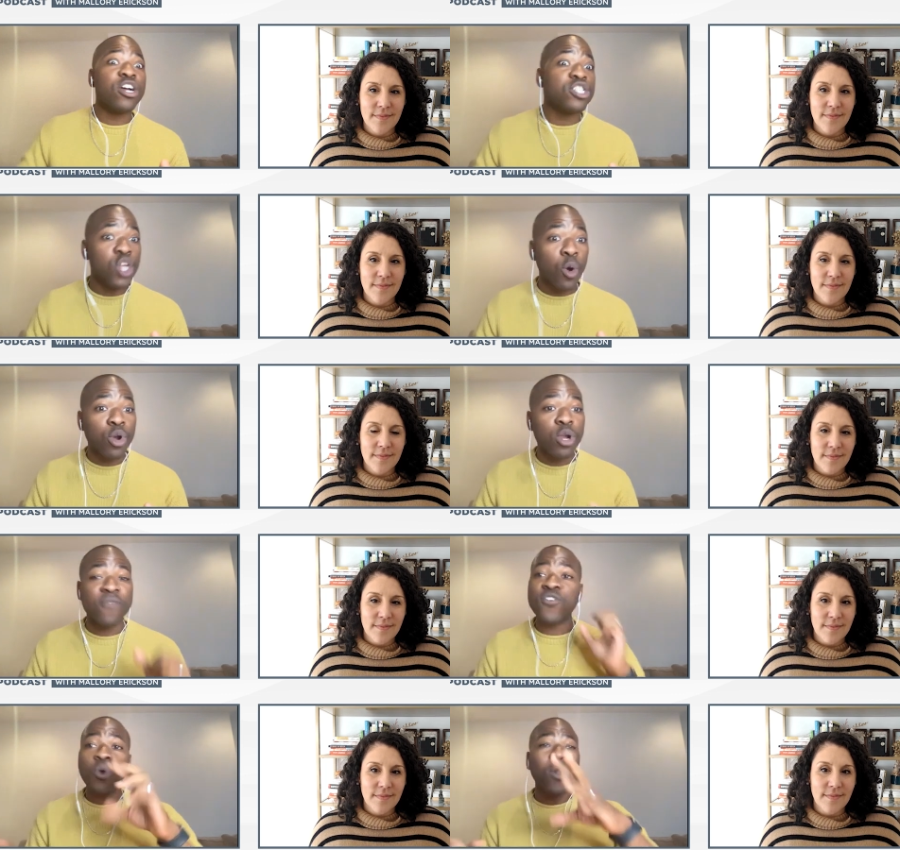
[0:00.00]
Speaker 1: donor,
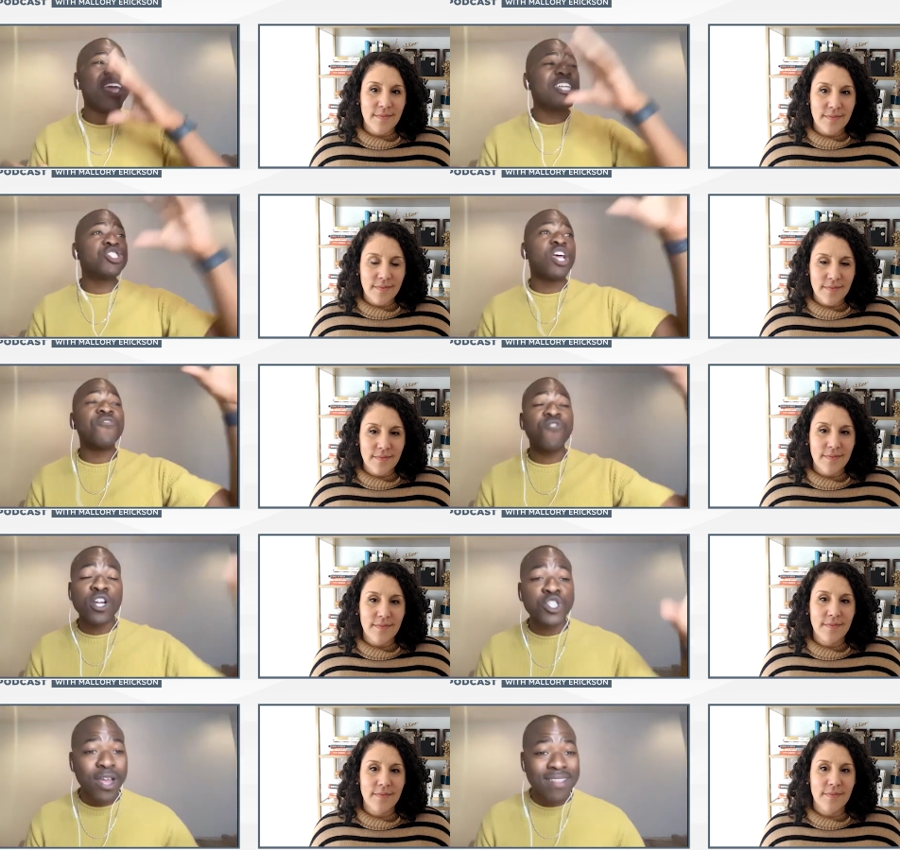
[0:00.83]
if you're going in just for a
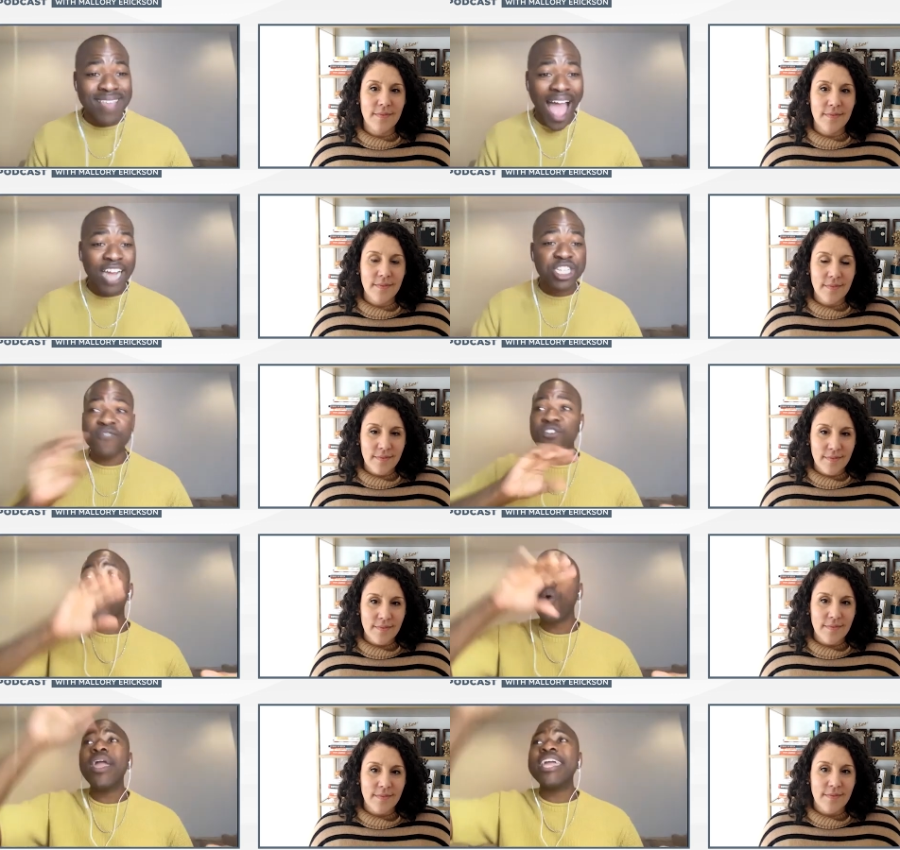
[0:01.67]
transaction, if you're
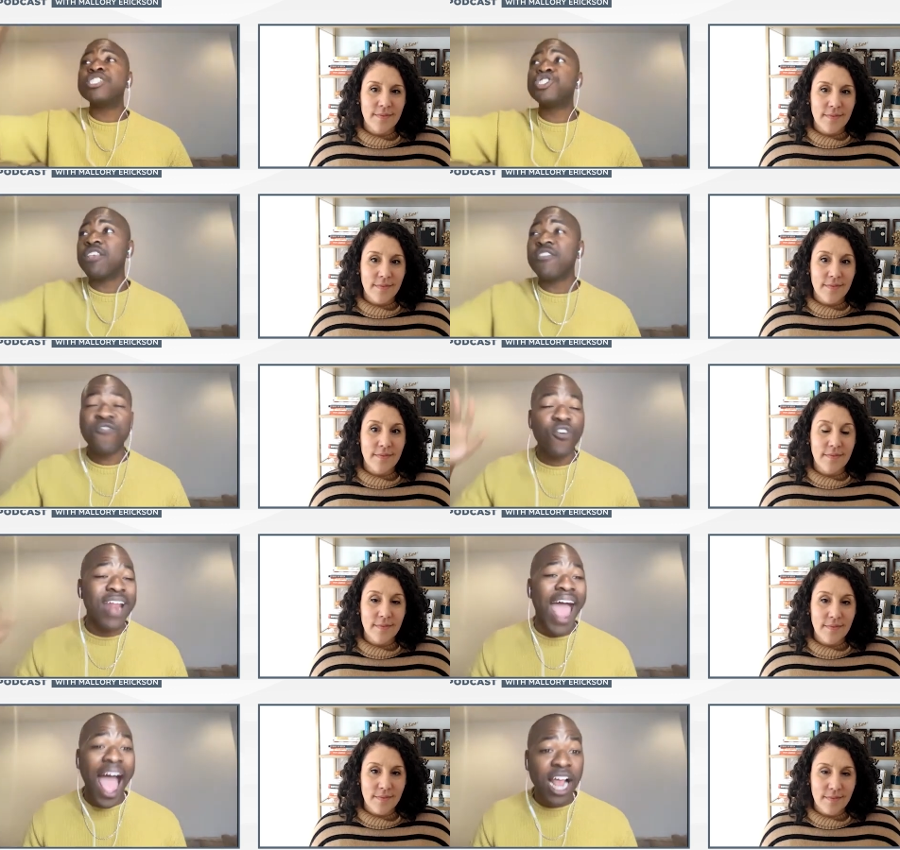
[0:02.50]
going in just for an
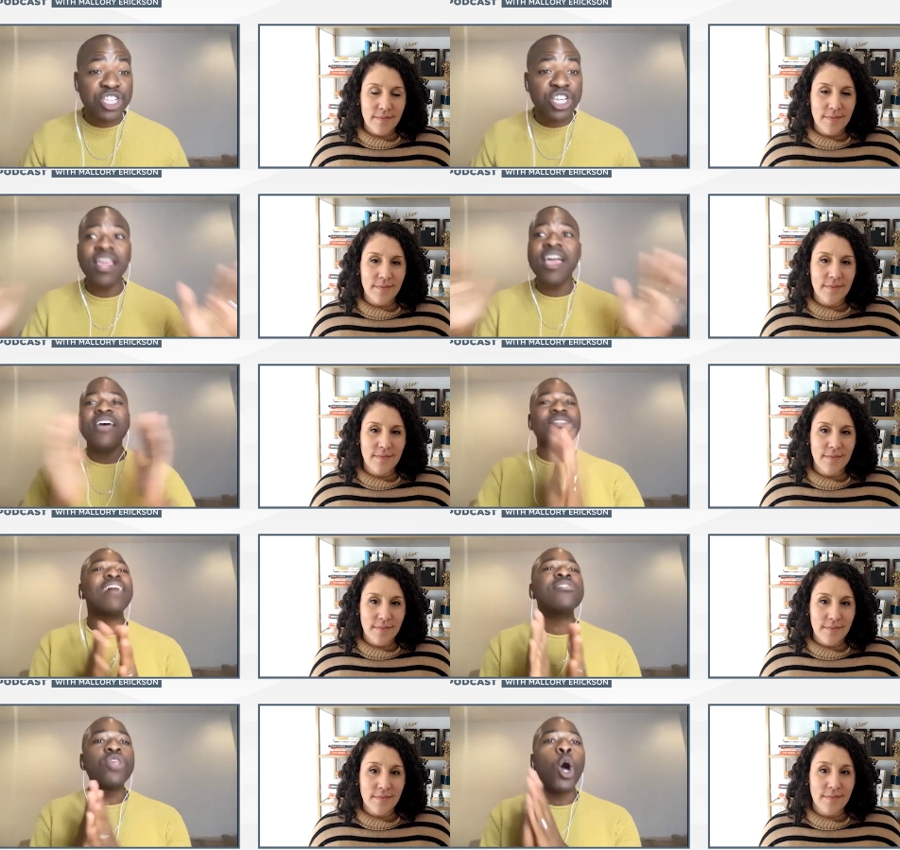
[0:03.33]
action,
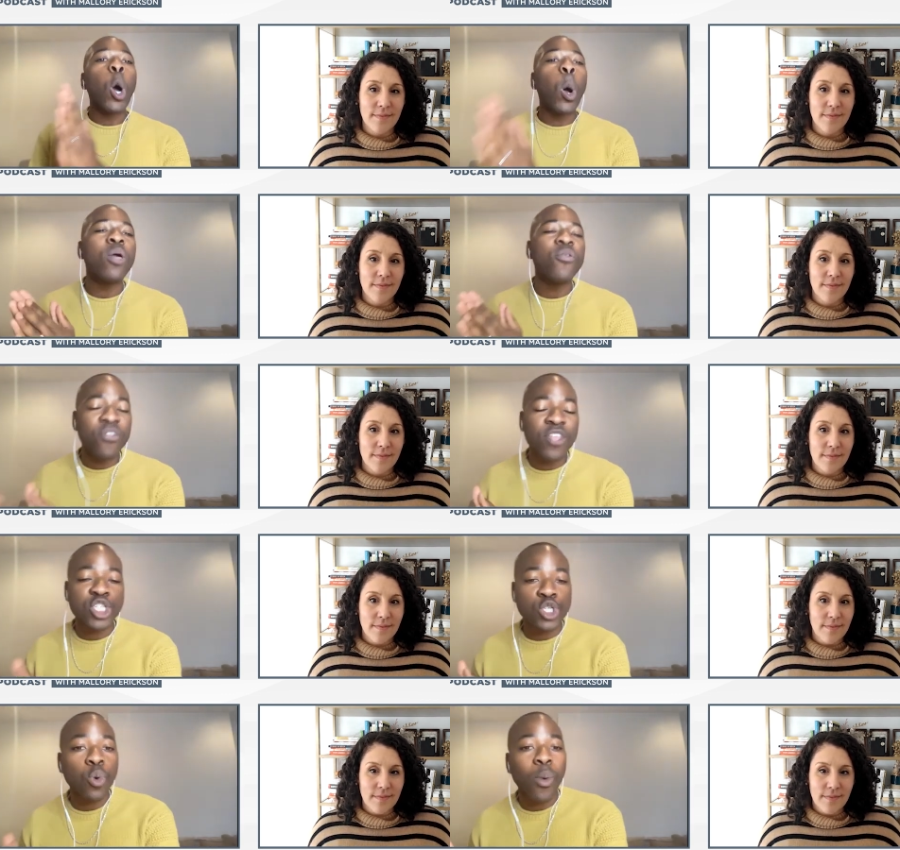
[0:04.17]
that's the only thing that
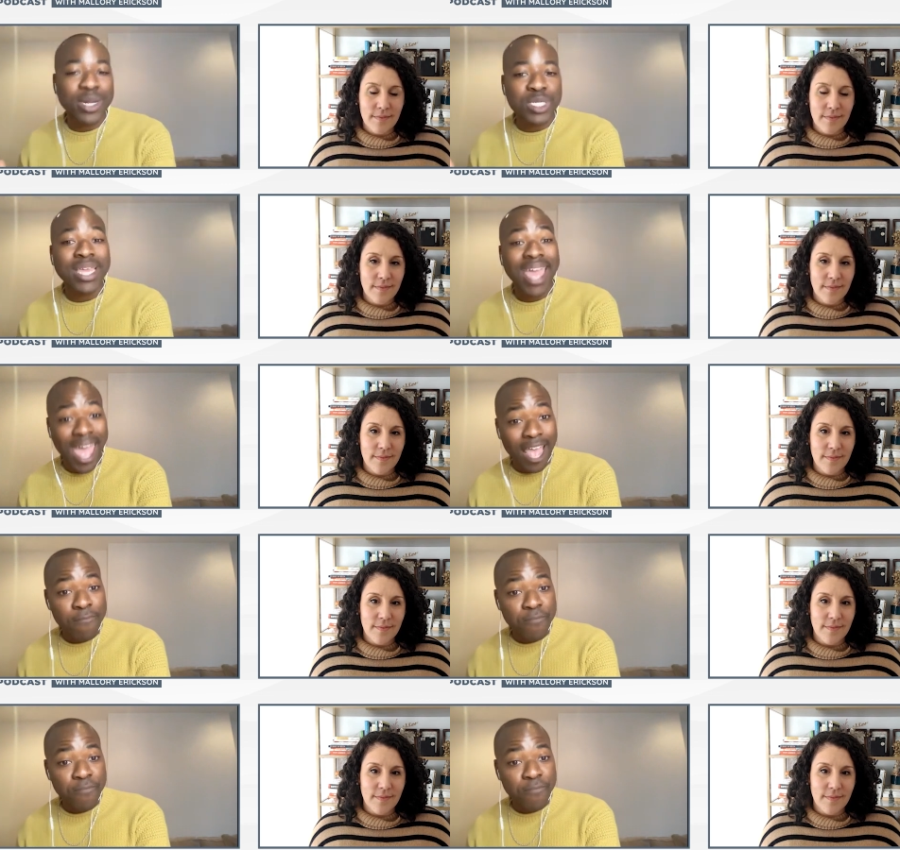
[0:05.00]
you're going to get.